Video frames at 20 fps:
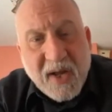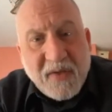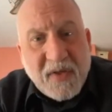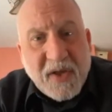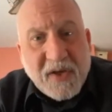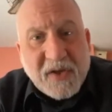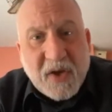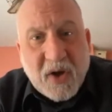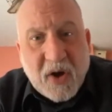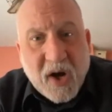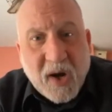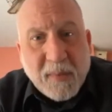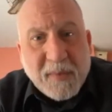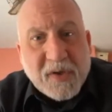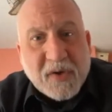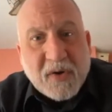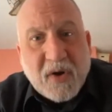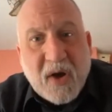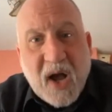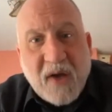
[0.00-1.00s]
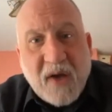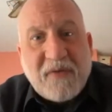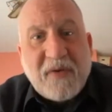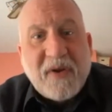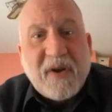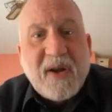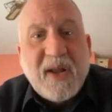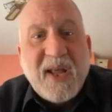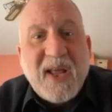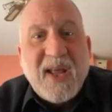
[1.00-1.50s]
These harms are
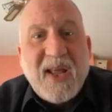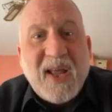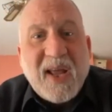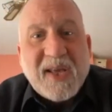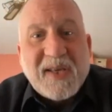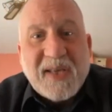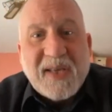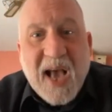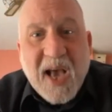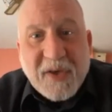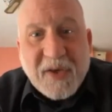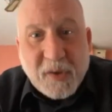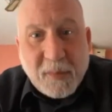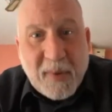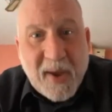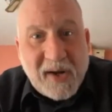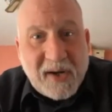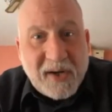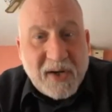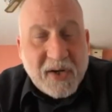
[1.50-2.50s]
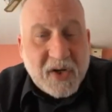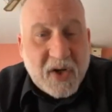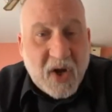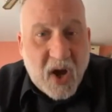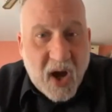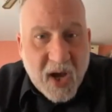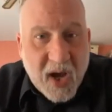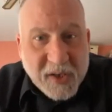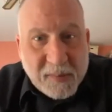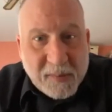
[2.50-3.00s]
often exacerbated and
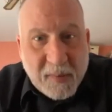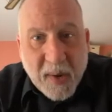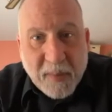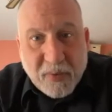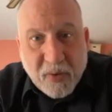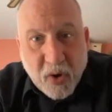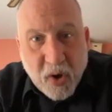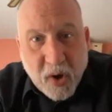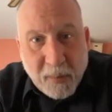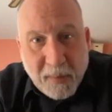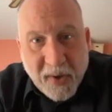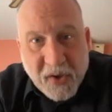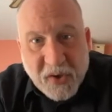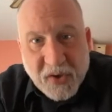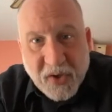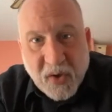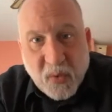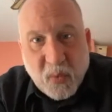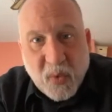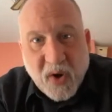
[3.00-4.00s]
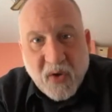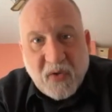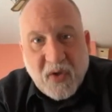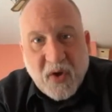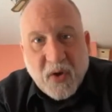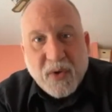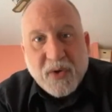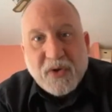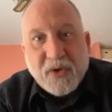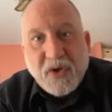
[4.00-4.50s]
caused by prohibition, where
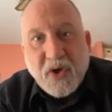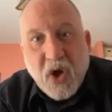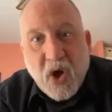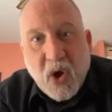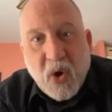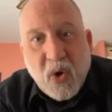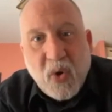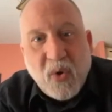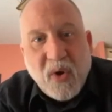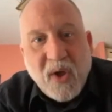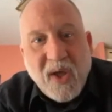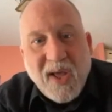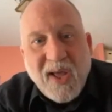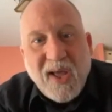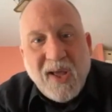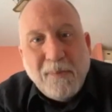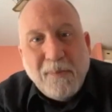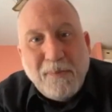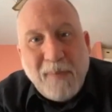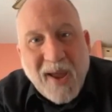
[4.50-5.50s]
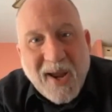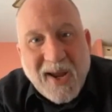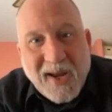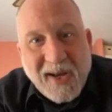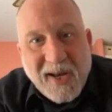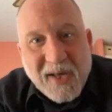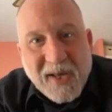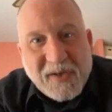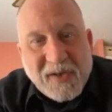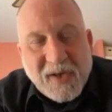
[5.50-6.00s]
there is no
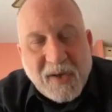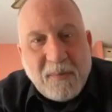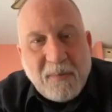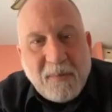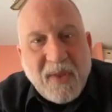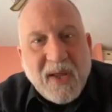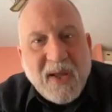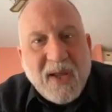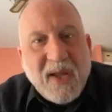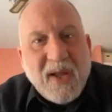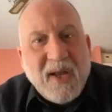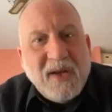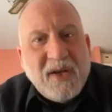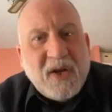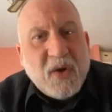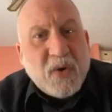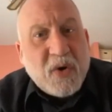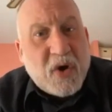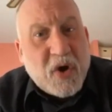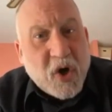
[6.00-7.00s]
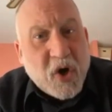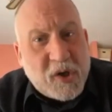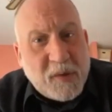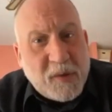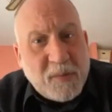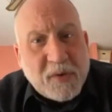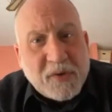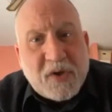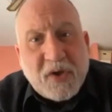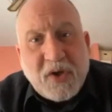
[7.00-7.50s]
mechanism to encourage
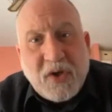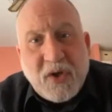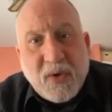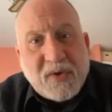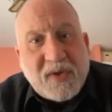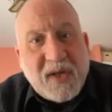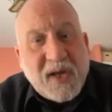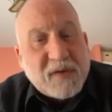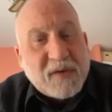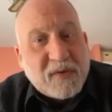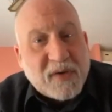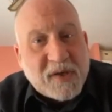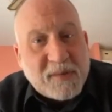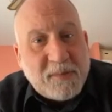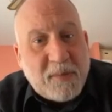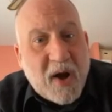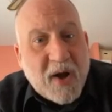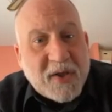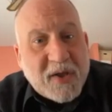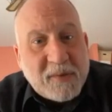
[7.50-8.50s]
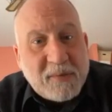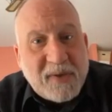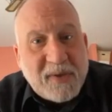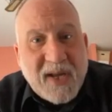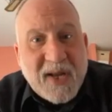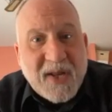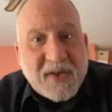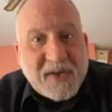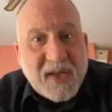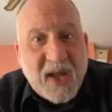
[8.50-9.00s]
people to use things
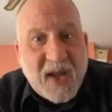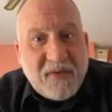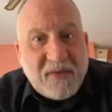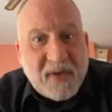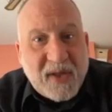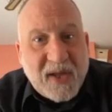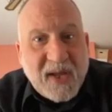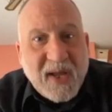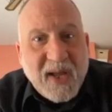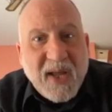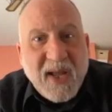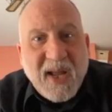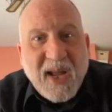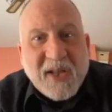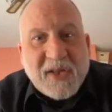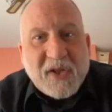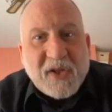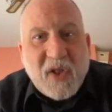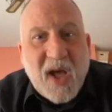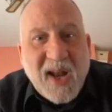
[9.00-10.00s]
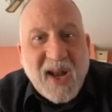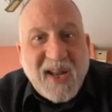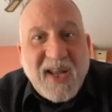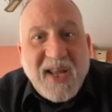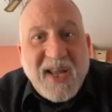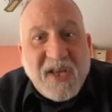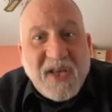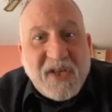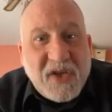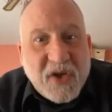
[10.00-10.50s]
responsibly and safely. It's a lot
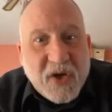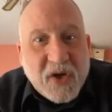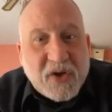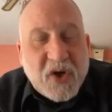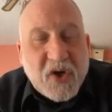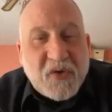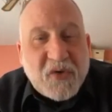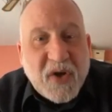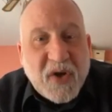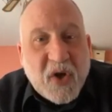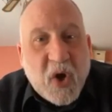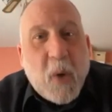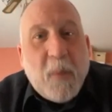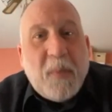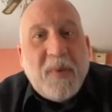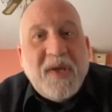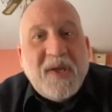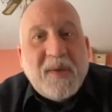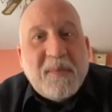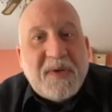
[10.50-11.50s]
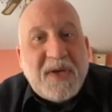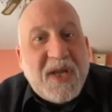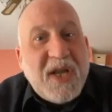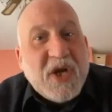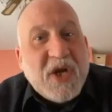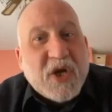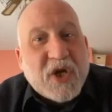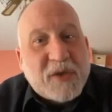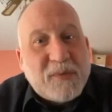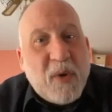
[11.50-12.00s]
easier to drink opium
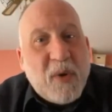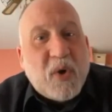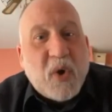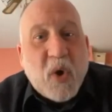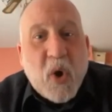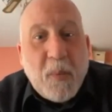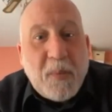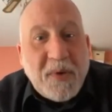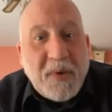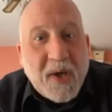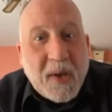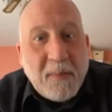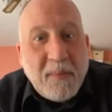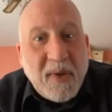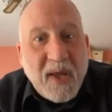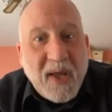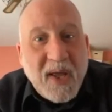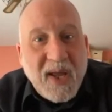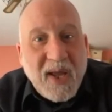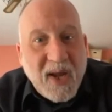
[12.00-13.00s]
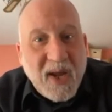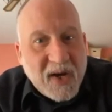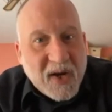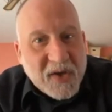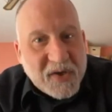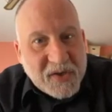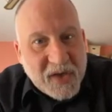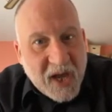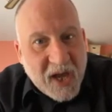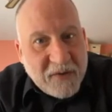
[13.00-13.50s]
tea or smoke opium in a
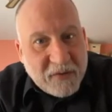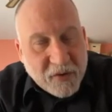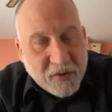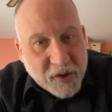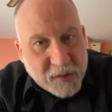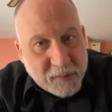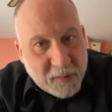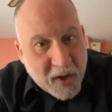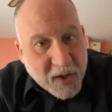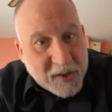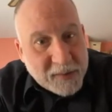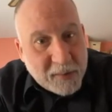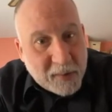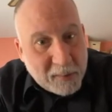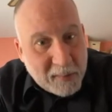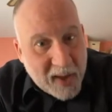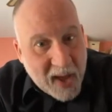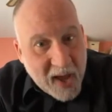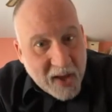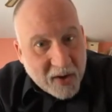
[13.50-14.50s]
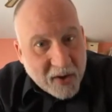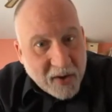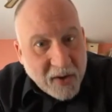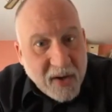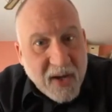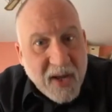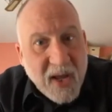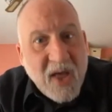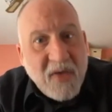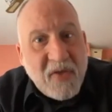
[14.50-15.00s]
safe and responsible manner
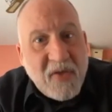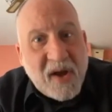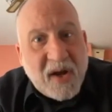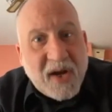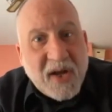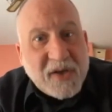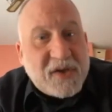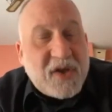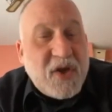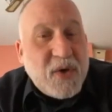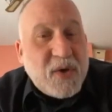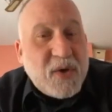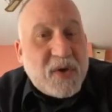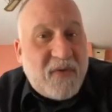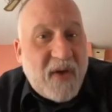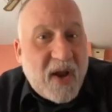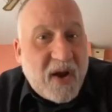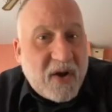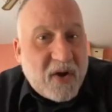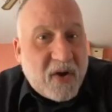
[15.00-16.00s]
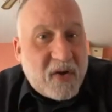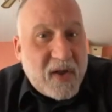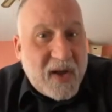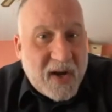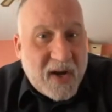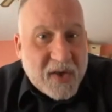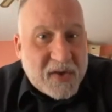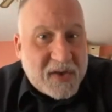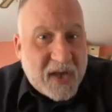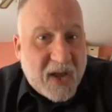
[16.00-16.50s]
than it is to use fentanyl
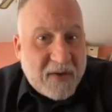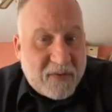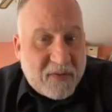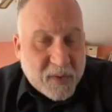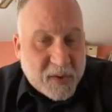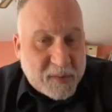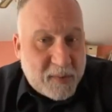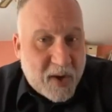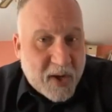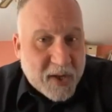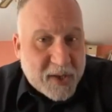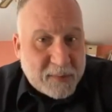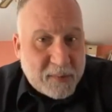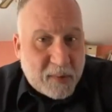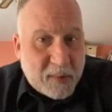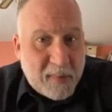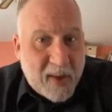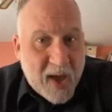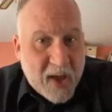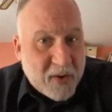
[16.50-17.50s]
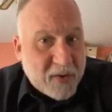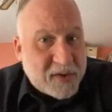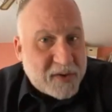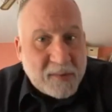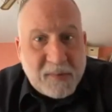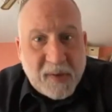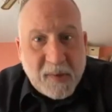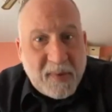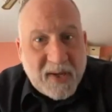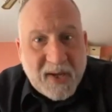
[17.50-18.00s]
in a safe and responsible manner,
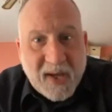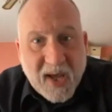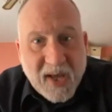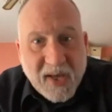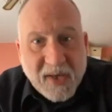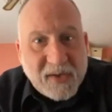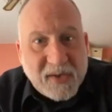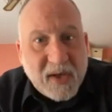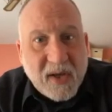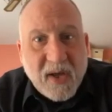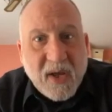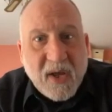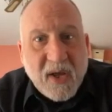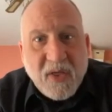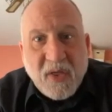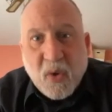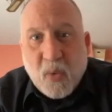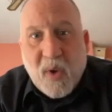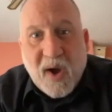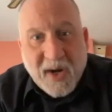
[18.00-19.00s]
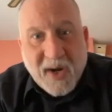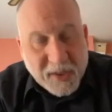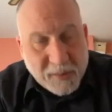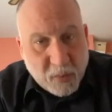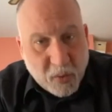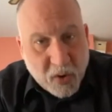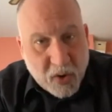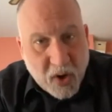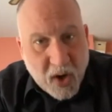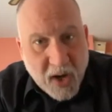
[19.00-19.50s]
simply because the one is
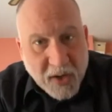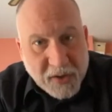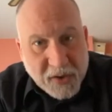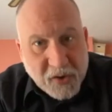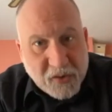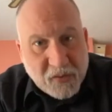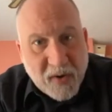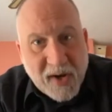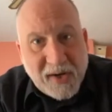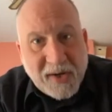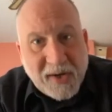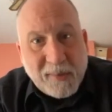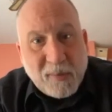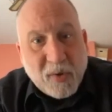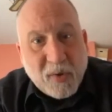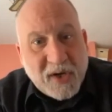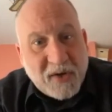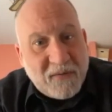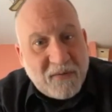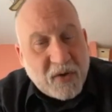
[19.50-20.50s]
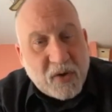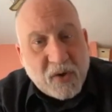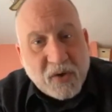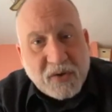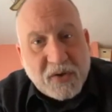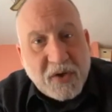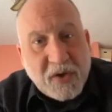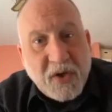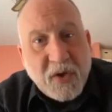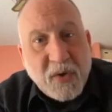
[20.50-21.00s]
more concentrated and more
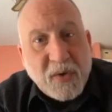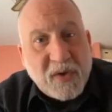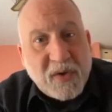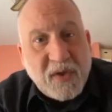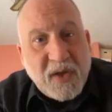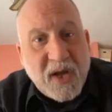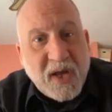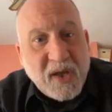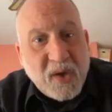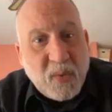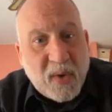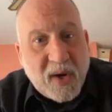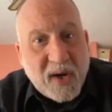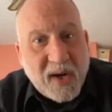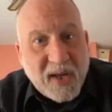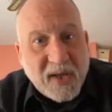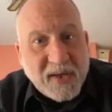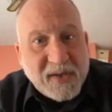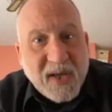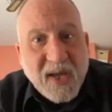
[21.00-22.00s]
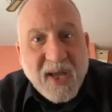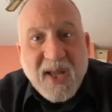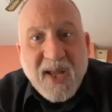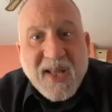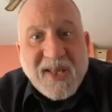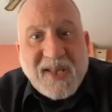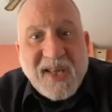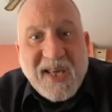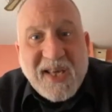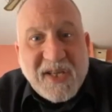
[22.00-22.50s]
difficult to use than the other one is.
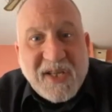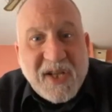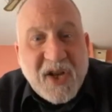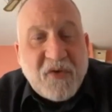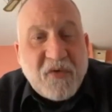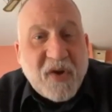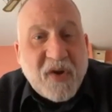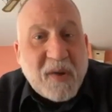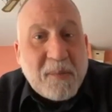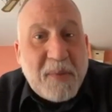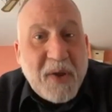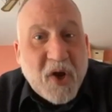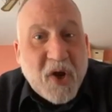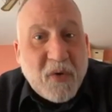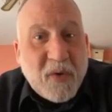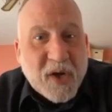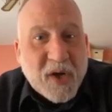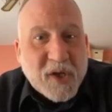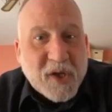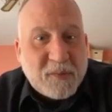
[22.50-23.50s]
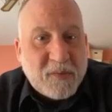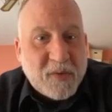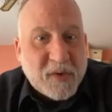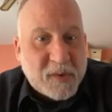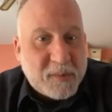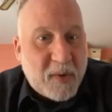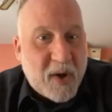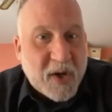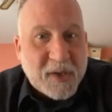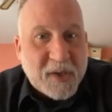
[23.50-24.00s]
It's easy to drink beer in a
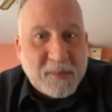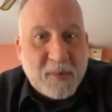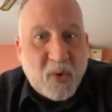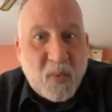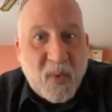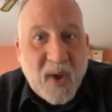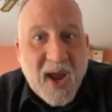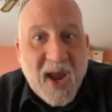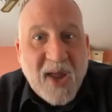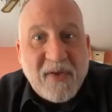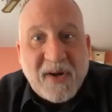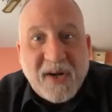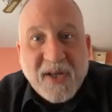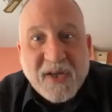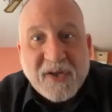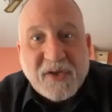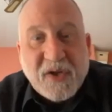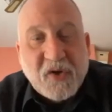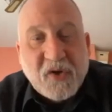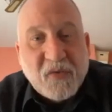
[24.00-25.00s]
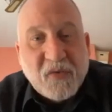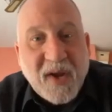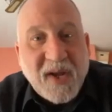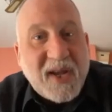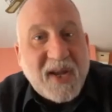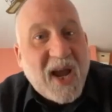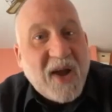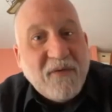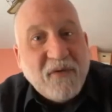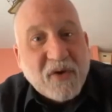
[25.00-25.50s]
responsible way than it is to
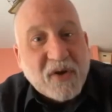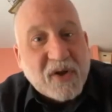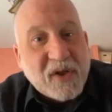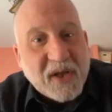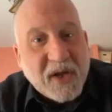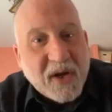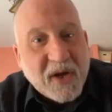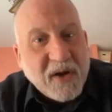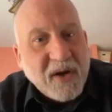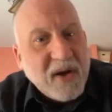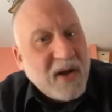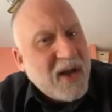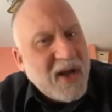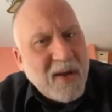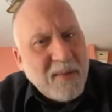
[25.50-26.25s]
drink Everclear.